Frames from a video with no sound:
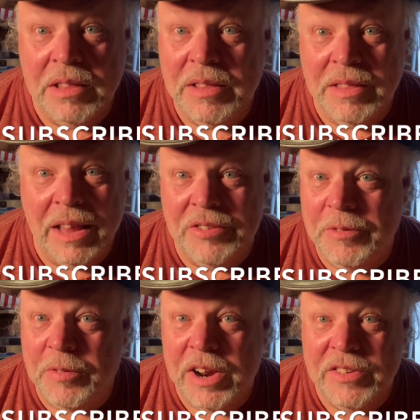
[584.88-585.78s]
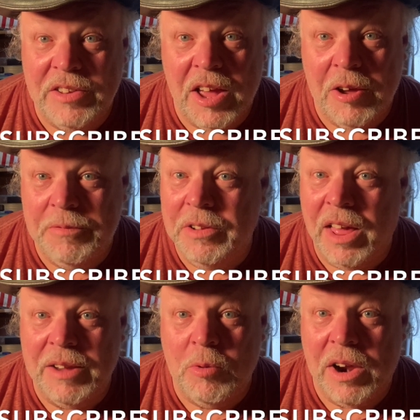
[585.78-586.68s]
Let your friends know if you
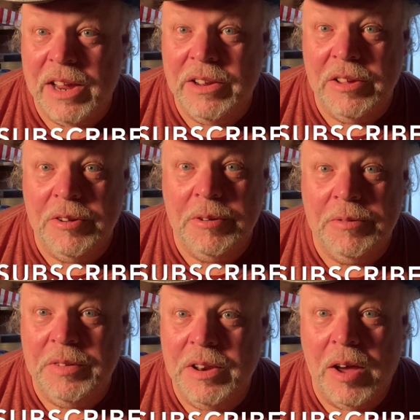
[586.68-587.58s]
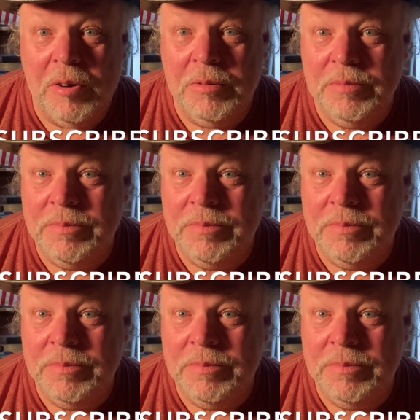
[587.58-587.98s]
like what I do. If you don't,